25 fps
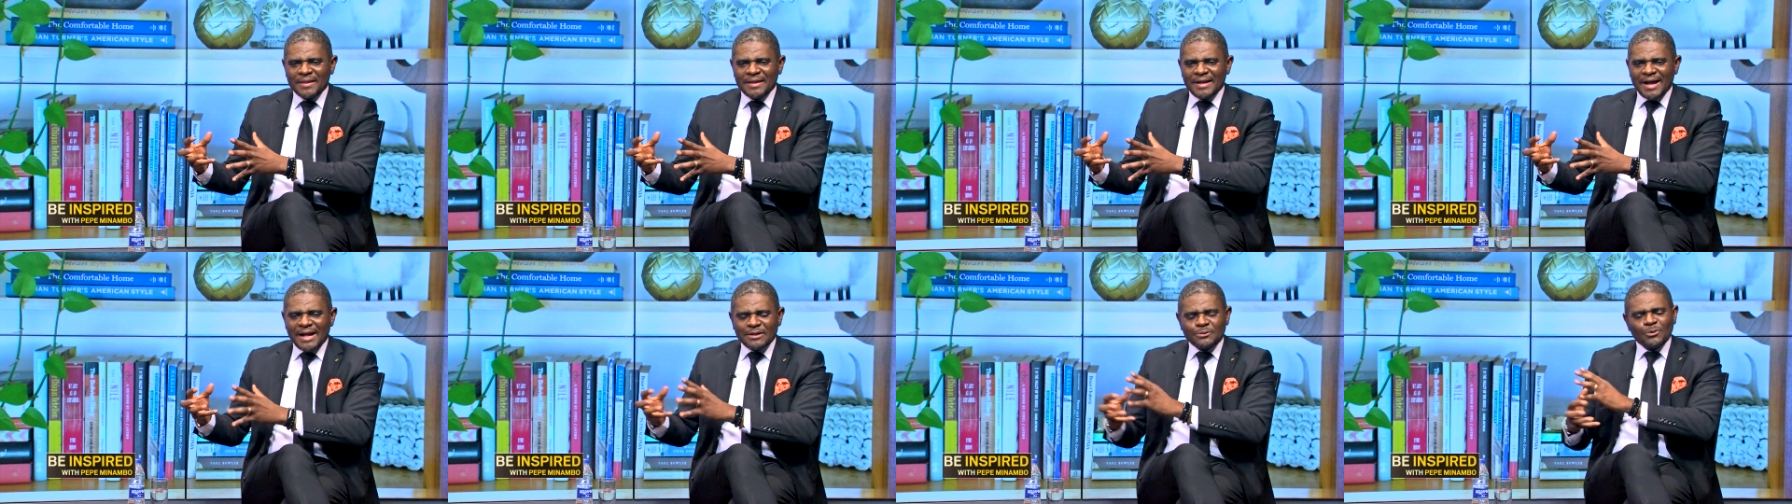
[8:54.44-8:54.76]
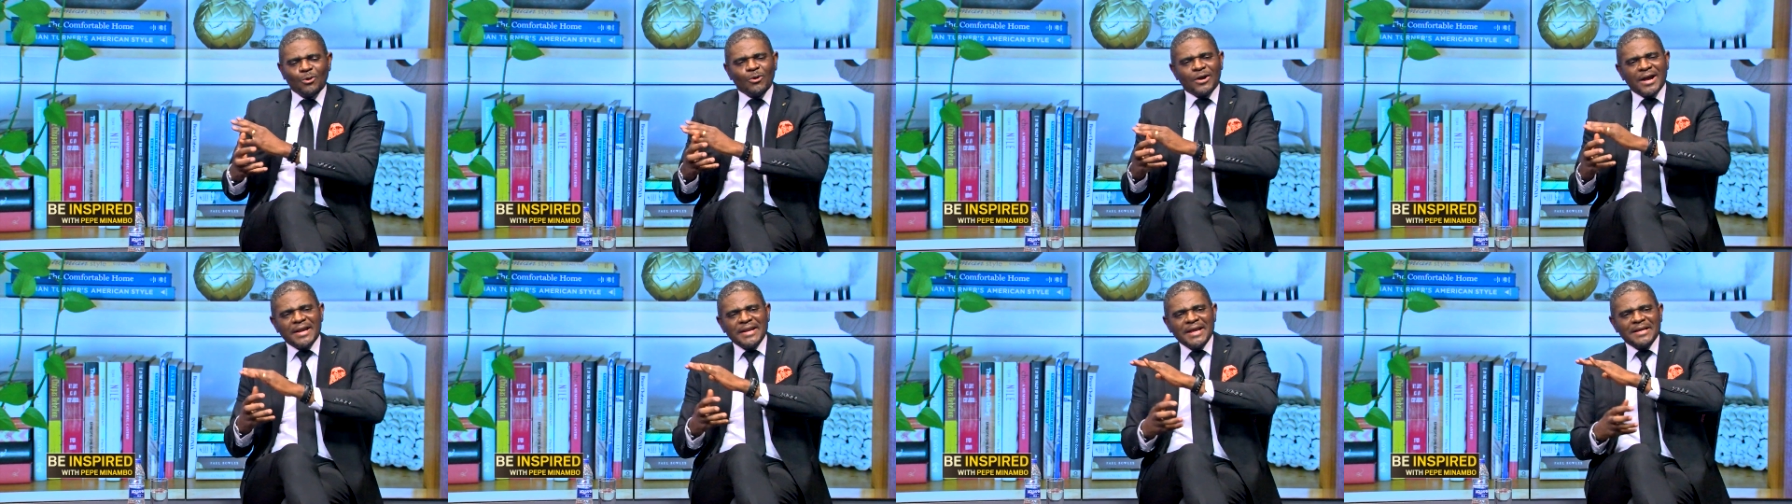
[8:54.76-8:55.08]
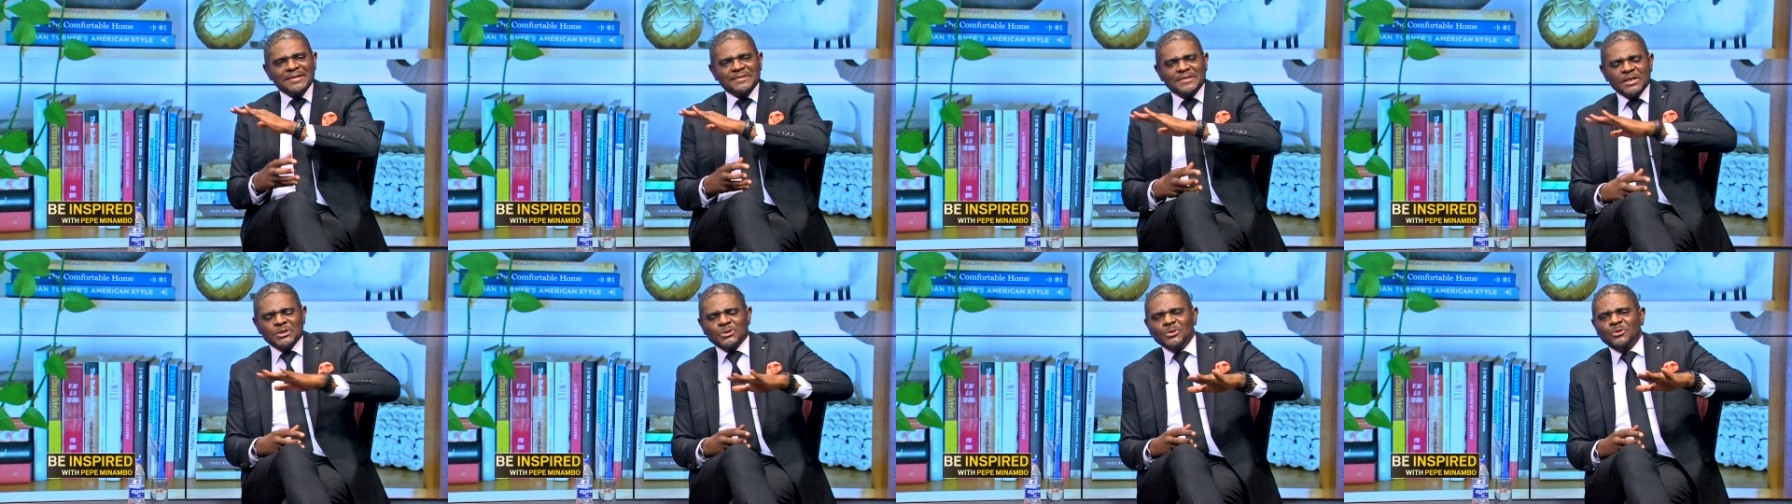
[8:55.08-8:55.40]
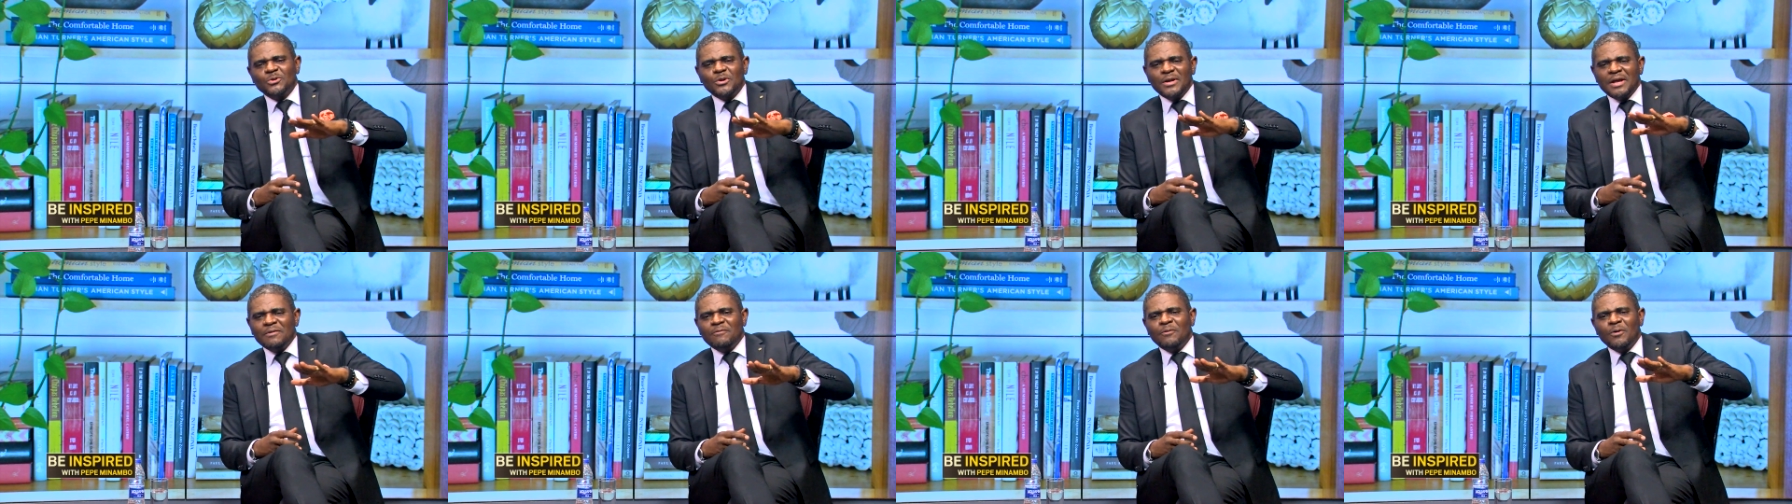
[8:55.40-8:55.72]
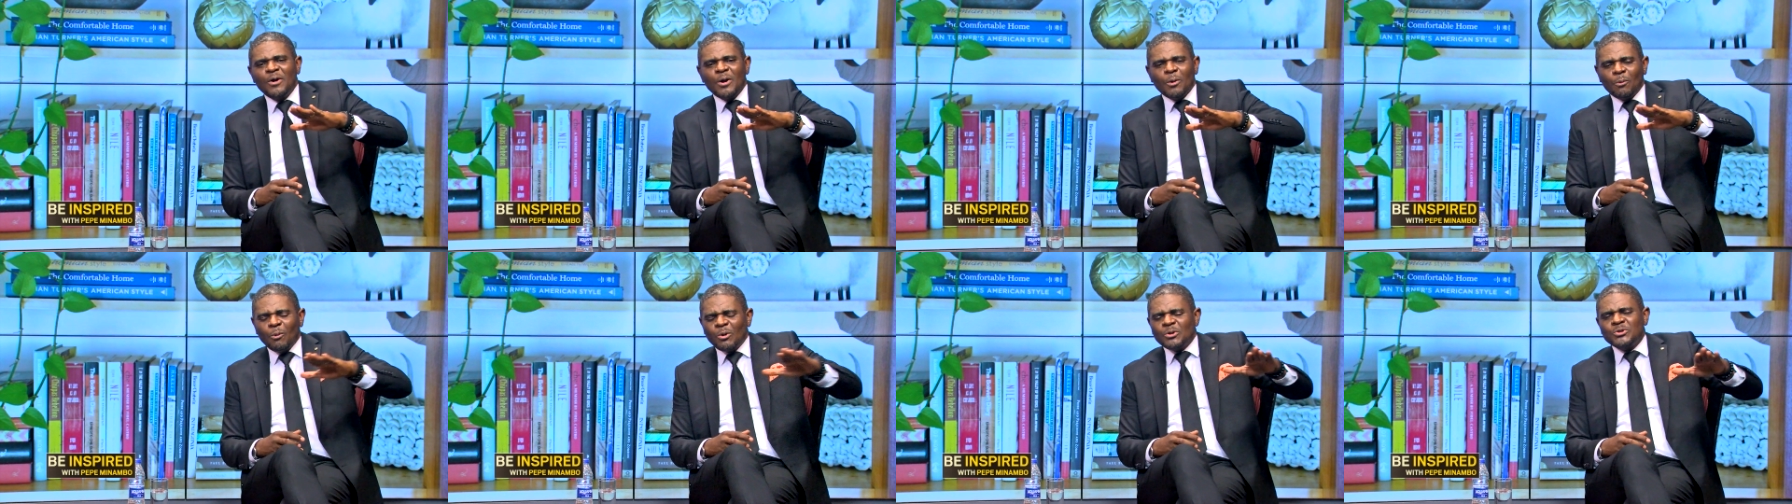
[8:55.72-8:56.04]
at organizational level.
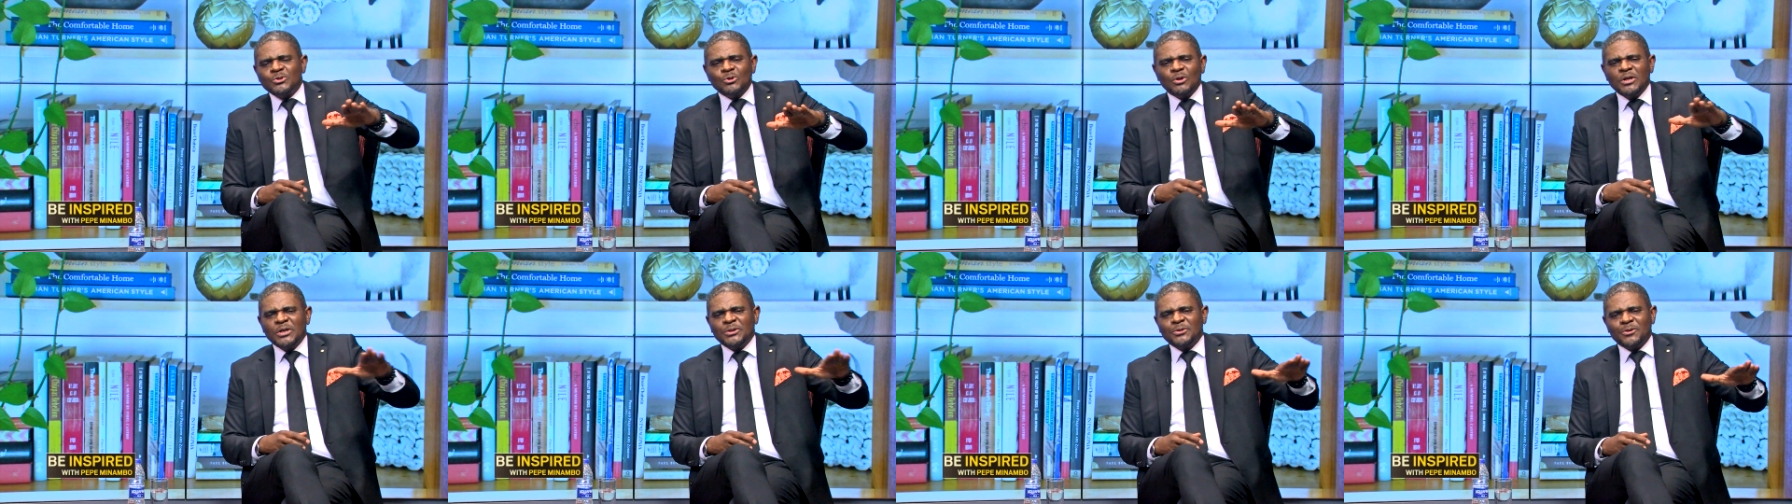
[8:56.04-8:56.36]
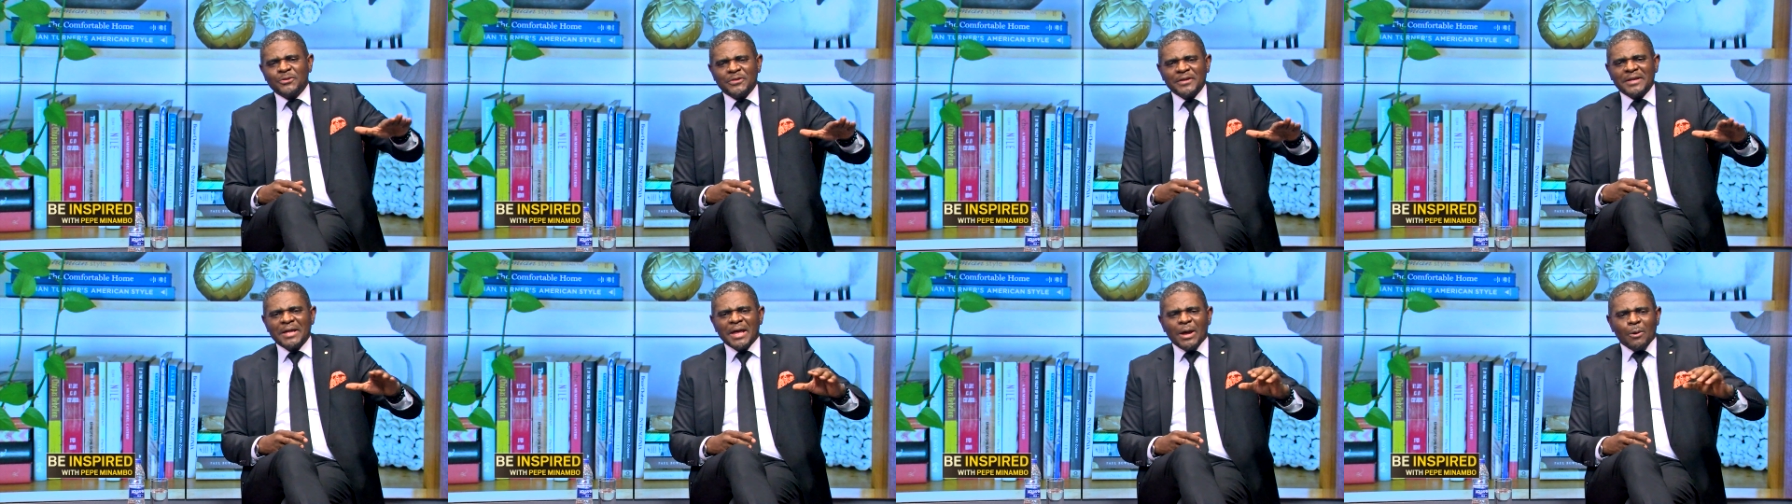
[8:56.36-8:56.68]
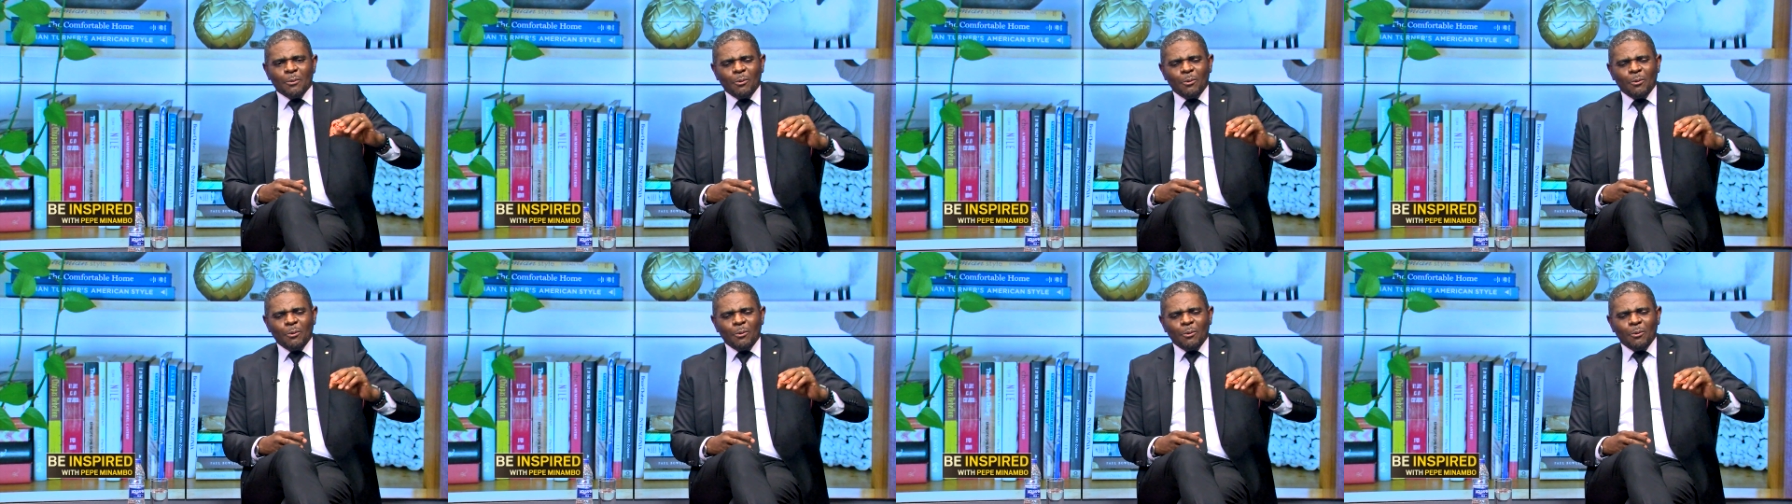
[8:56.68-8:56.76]
What's your little thing?